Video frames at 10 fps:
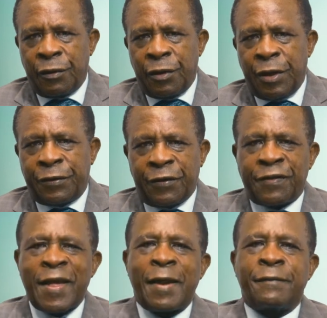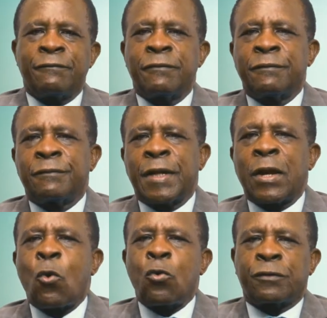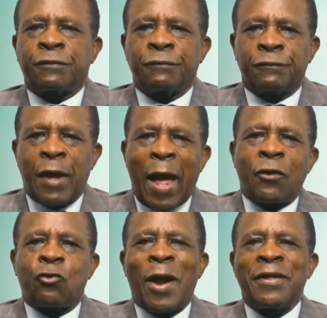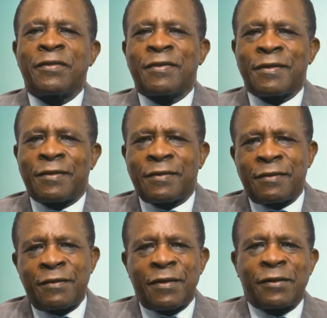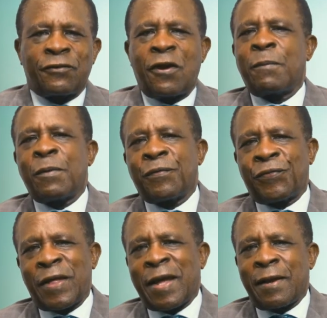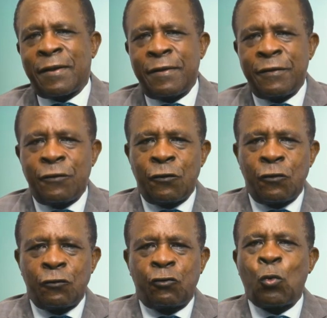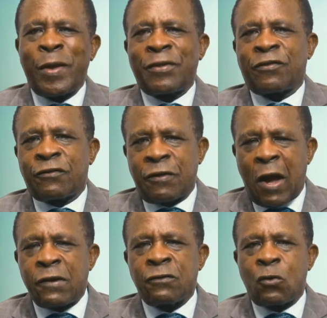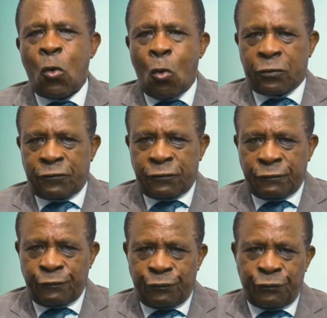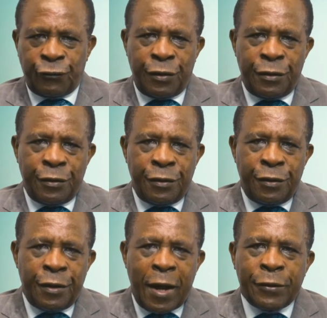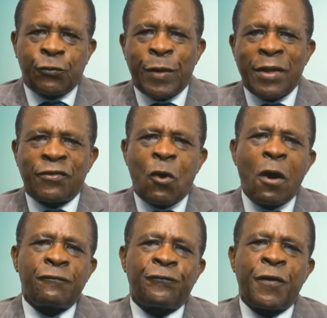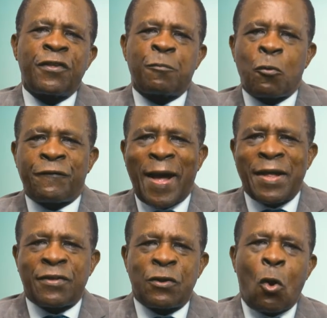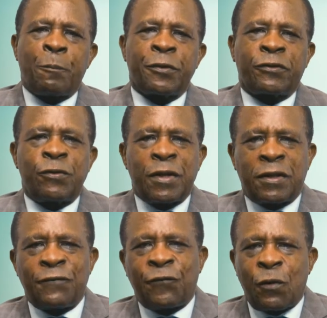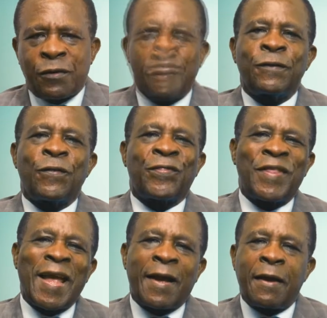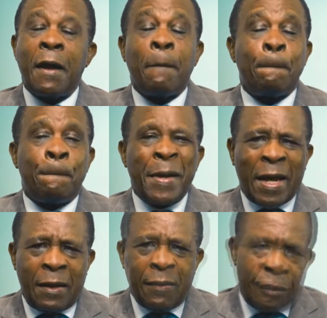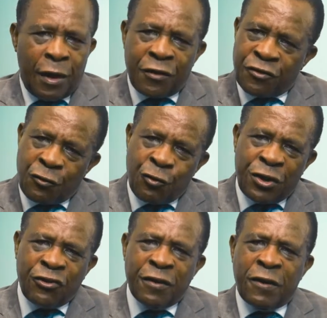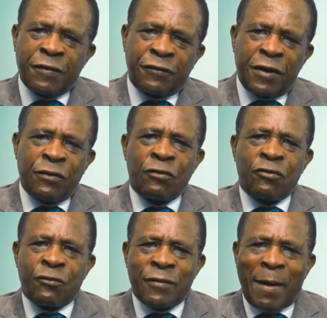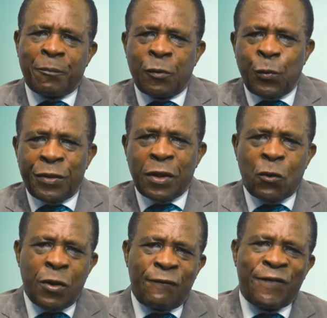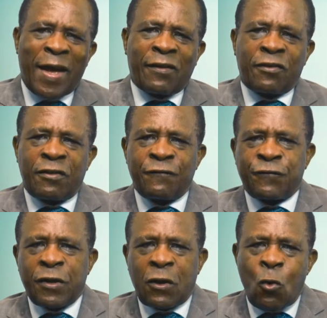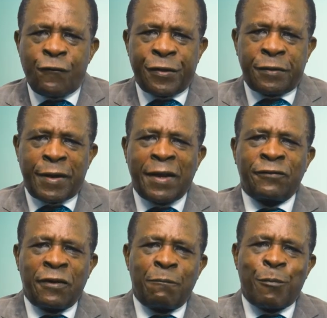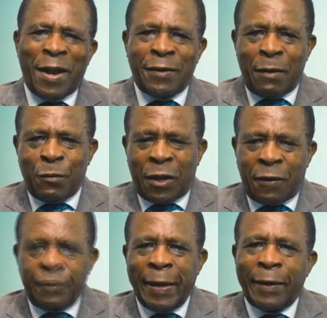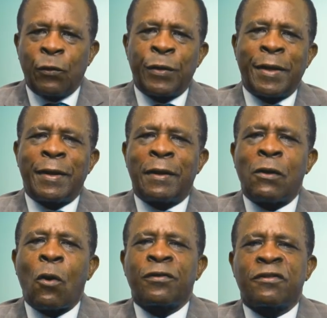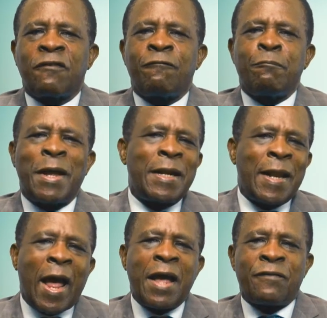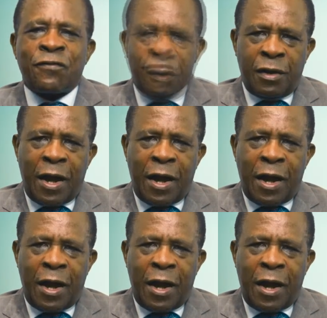It is said, and I quote, "A crisis is a terrible thing to waste," unquote. And today's conference provides an opportunity for us to think big as the region continues to grapple with the effects of the COVID-19 pandemic, including the loss of many lives.